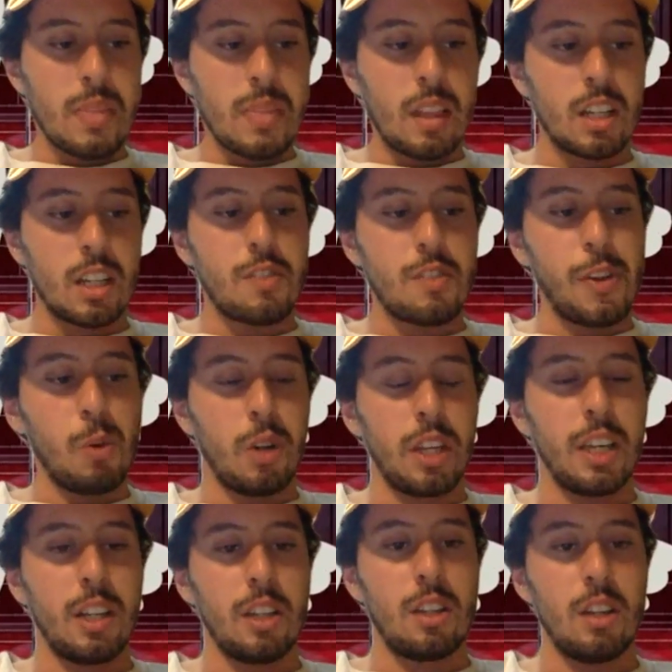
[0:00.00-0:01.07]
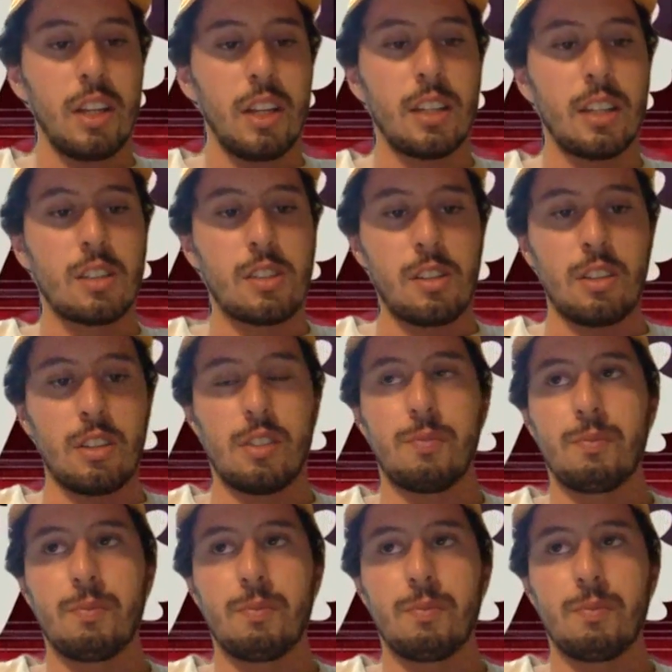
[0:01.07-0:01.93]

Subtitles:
like if you want to get a good answer